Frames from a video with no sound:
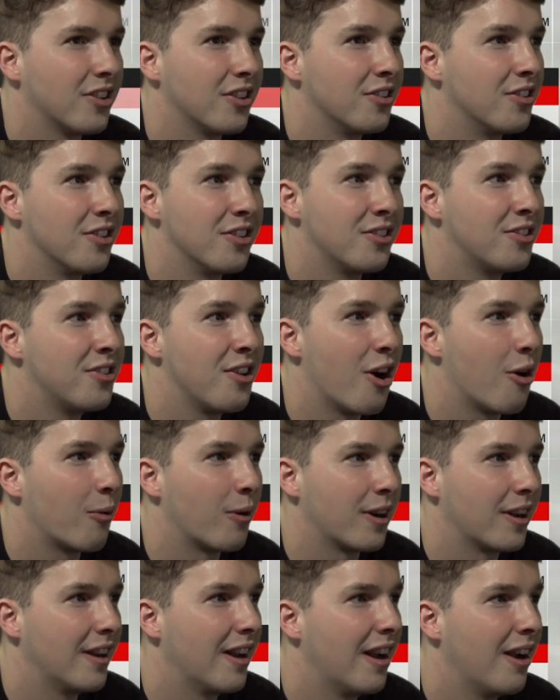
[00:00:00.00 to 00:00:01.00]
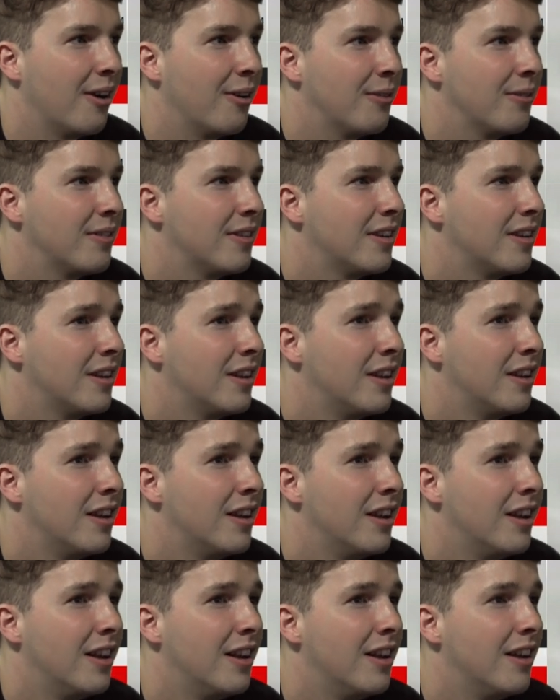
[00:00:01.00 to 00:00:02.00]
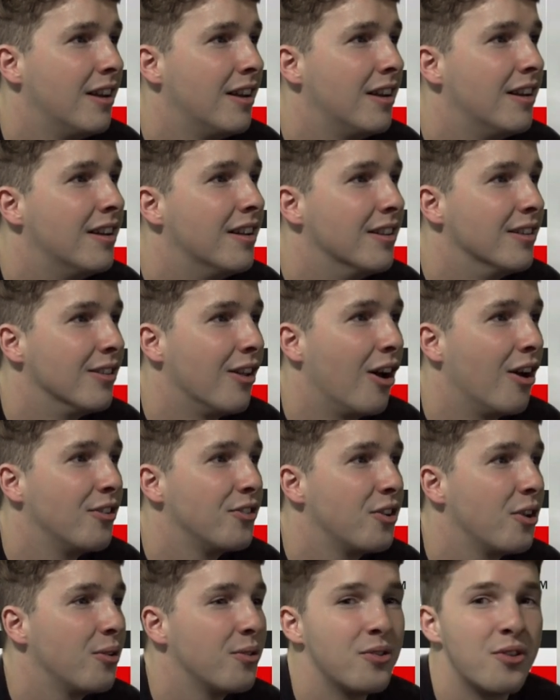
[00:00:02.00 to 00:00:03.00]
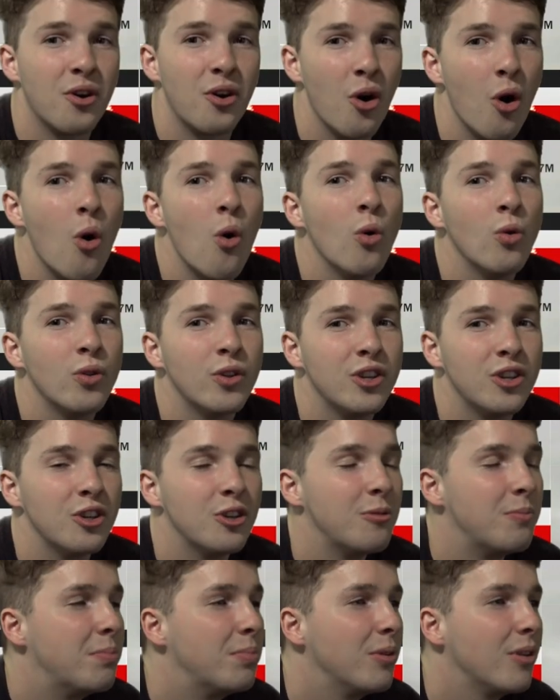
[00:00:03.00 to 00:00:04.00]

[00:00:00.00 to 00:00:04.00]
because it's not working out. Lonzo's their only good